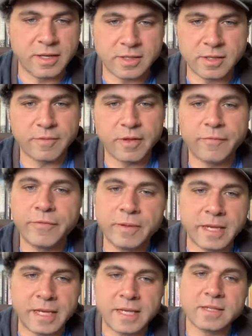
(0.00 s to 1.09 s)

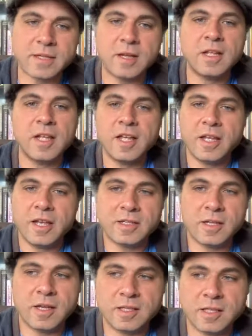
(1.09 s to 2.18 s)
Filmmaking
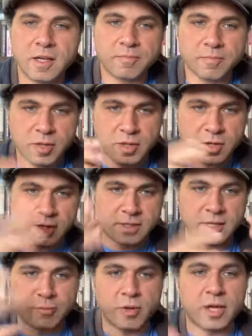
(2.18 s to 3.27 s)
is a
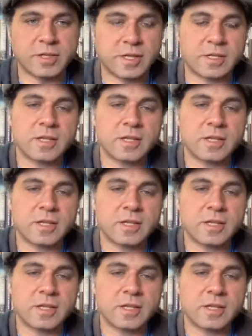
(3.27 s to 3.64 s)
constant process.